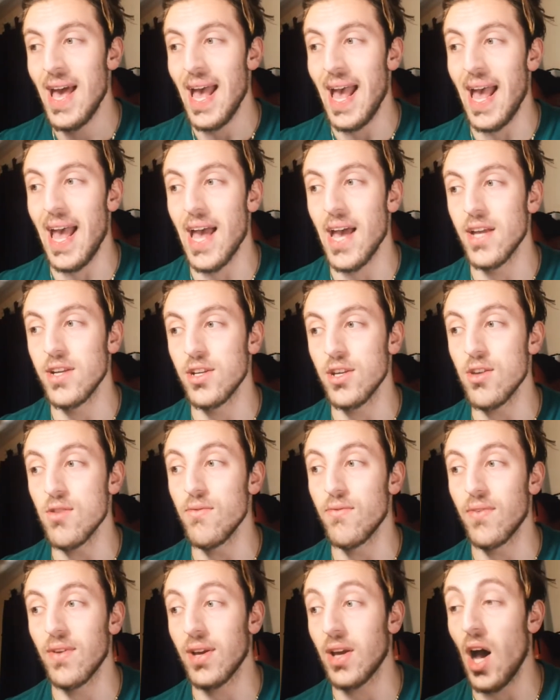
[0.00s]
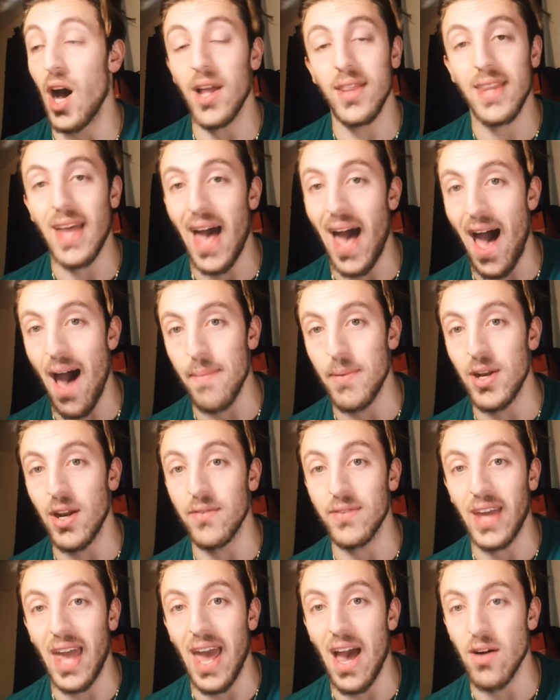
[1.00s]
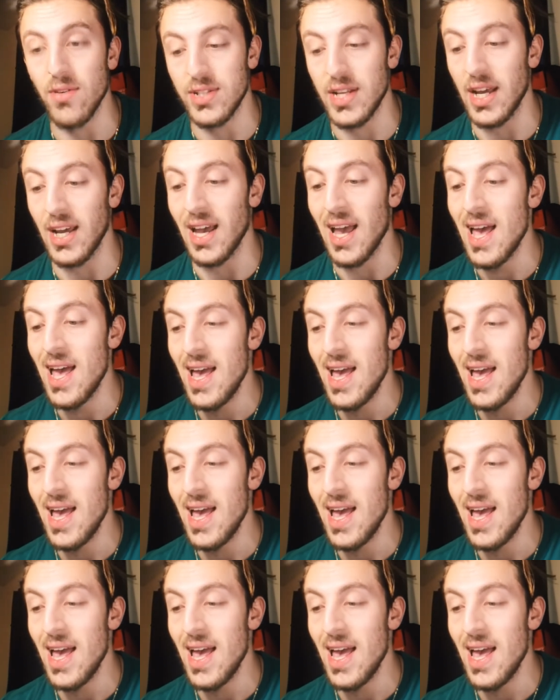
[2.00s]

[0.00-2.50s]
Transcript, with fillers: and you've gotten the habit of counting